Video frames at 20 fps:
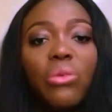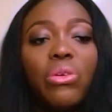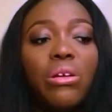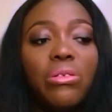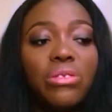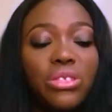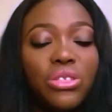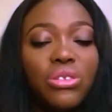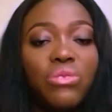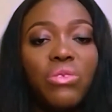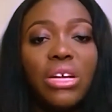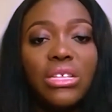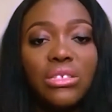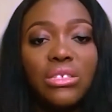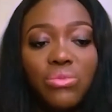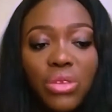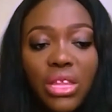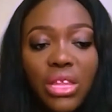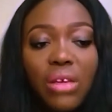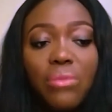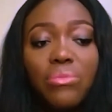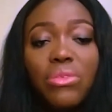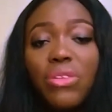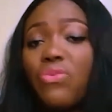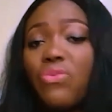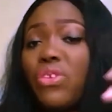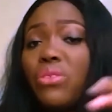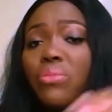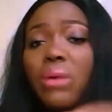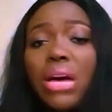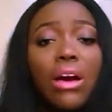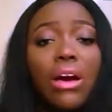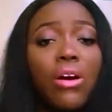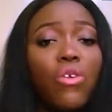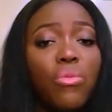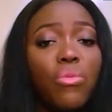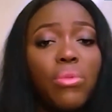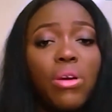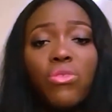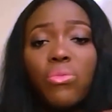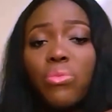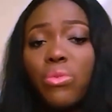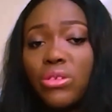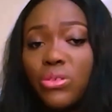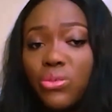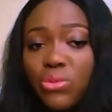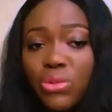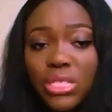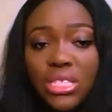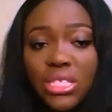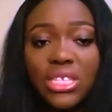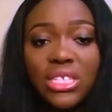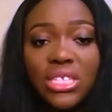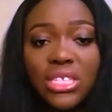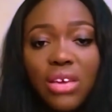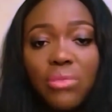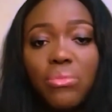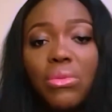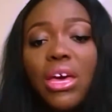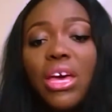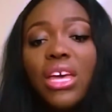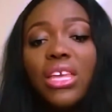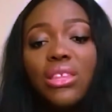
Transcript: and when I was interacting with them, the feedback I got from everybody was the same.